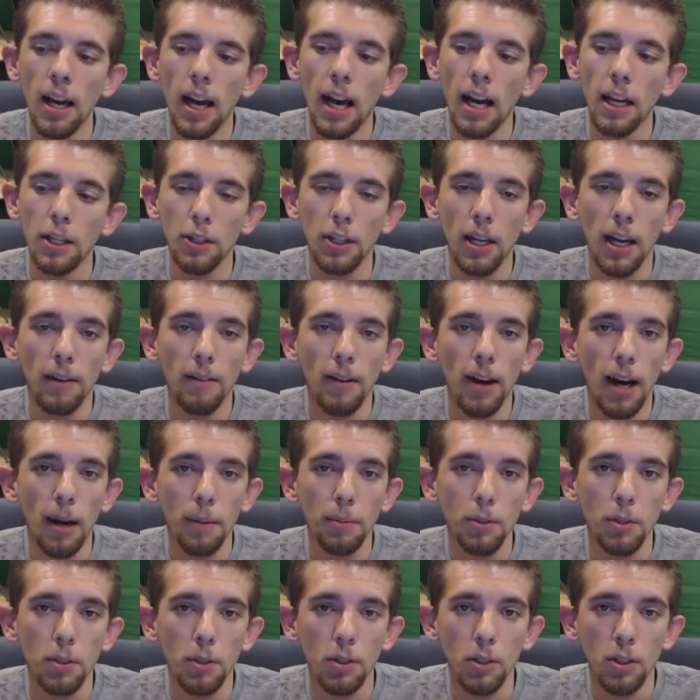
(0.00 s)
uh, you have
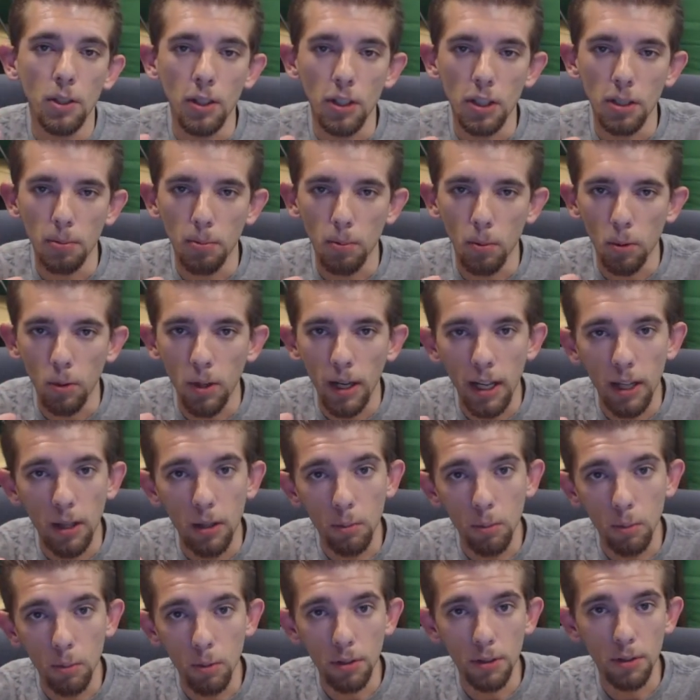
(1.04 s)
options to explore other
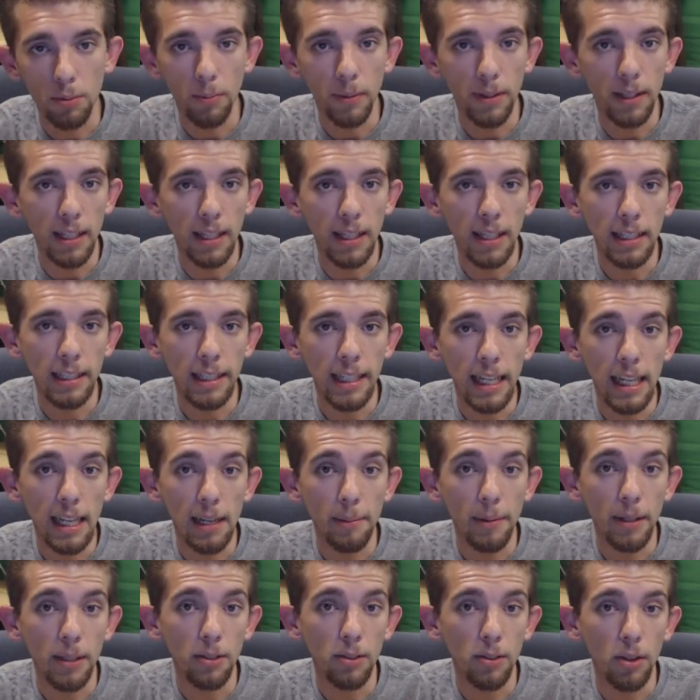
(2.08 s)
worlds within the
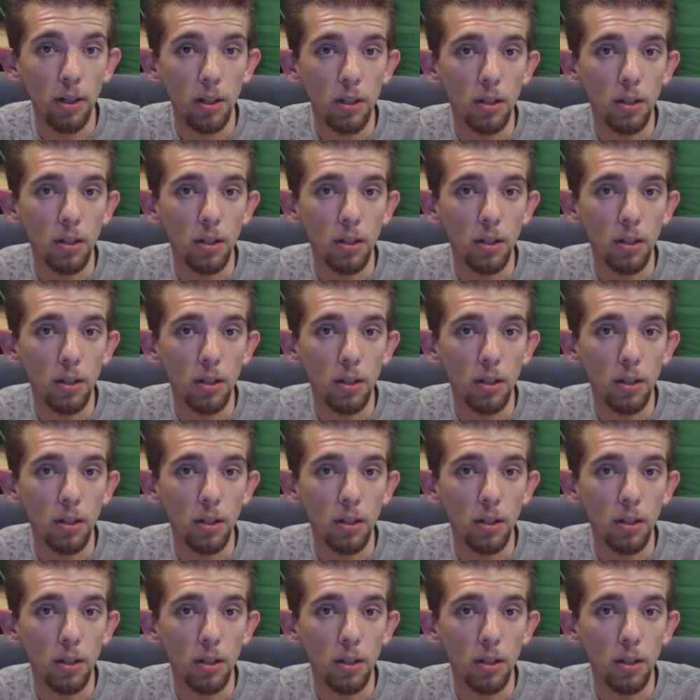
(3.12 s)
game and to